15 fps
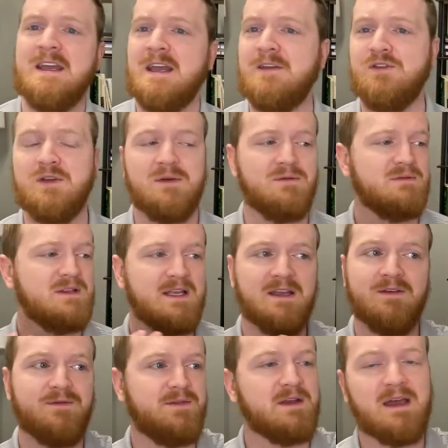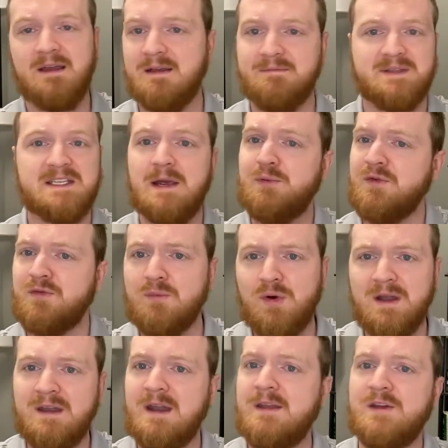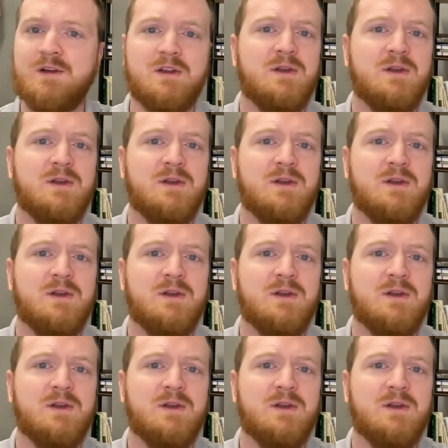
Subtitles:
if you live separate from one another,